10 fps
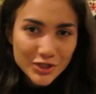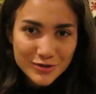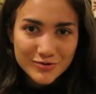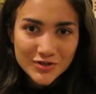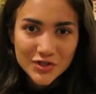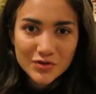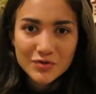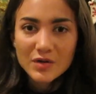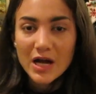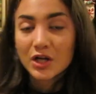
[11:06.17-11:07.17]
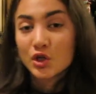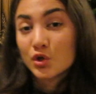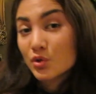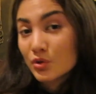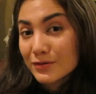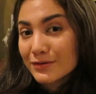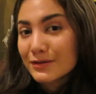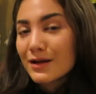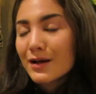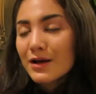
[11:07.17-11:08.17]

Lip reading: you to Google